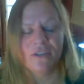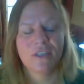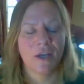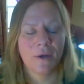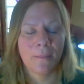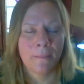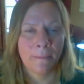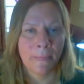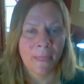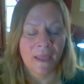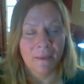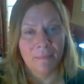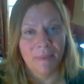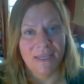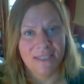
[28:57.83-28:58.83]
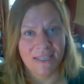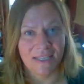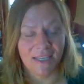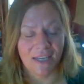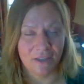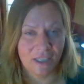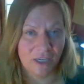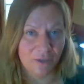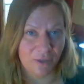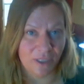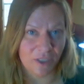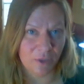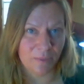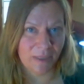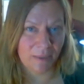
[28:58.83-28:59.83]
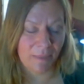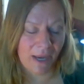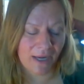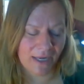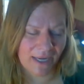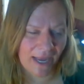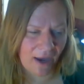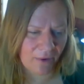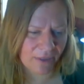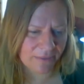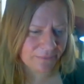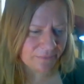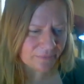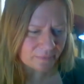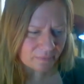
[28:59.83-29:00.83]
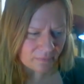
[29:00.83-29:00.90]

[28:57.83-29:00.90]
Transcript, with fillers: So basically I'll tell you a little bit about it now and